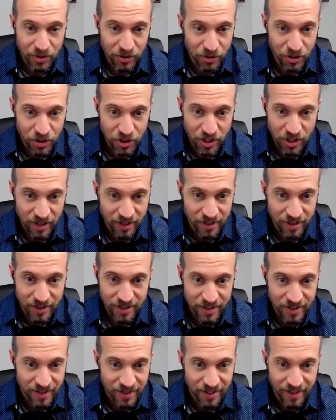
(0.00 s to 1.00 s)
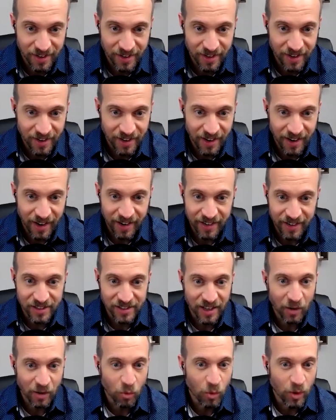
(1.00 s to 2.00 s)
her chicks. And he's
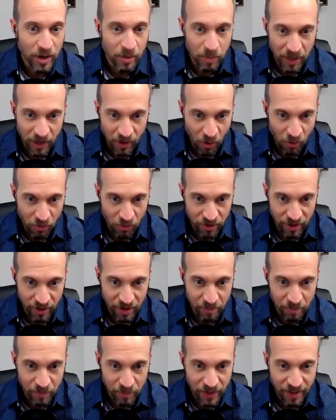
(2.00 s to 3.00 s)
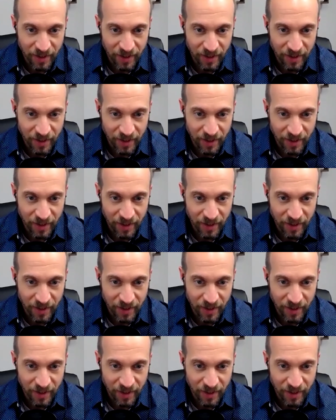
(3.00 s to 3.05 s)
like weeping over them.